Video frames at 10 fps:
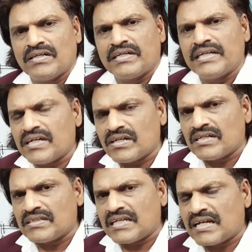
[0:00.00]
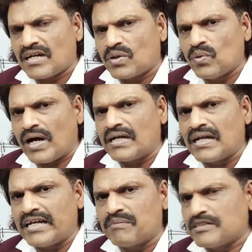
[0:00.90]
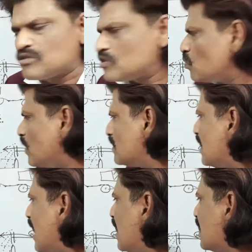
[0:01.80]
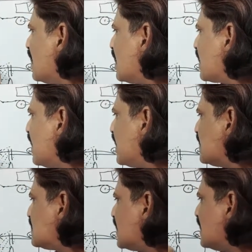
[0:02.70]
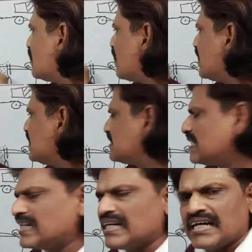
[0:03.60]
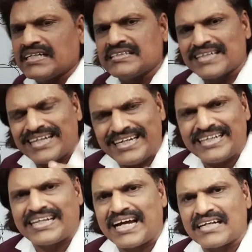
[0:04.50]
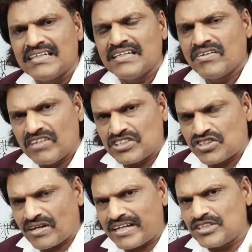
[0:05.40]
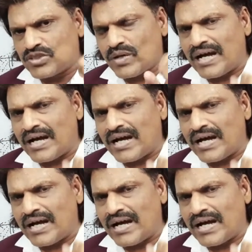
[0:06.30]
Here there are two underlying principles. One, the angular gyrus and the vernix area is intact, which tries to